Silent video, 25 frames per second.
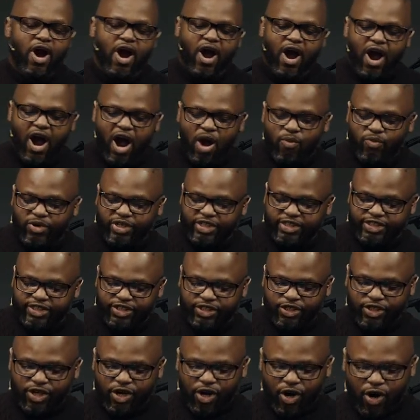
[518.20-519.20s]
I want us to
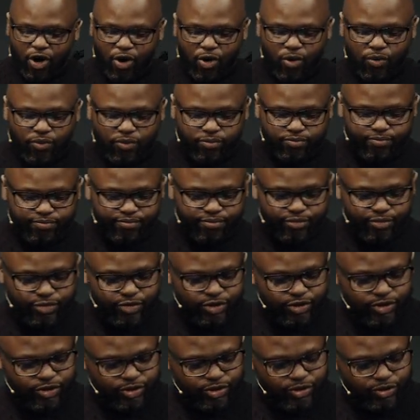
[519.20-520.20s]
go
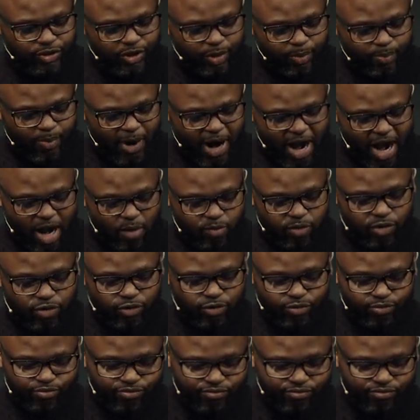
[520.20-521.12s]
to the Bible